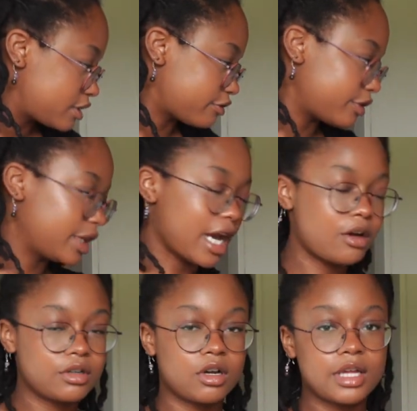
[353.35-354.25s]
to freak
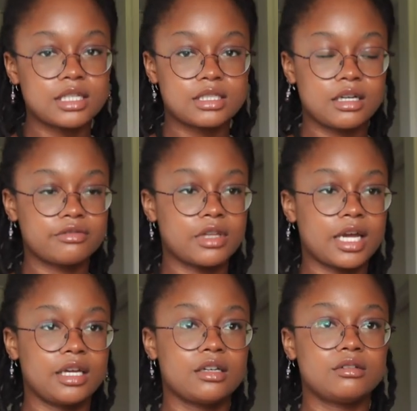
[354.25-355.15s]
out and all that stuff,
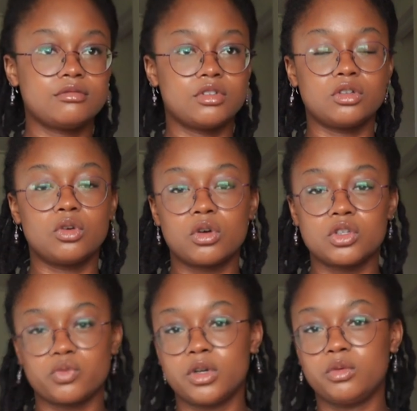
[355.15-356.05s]
like the
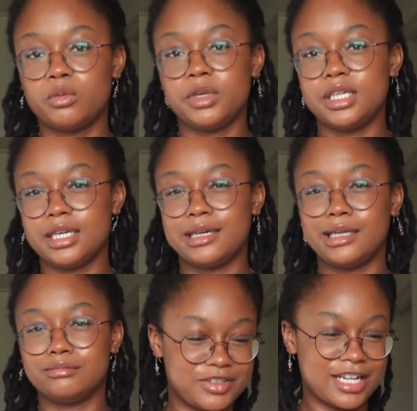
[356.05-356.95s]
Lord's will be done.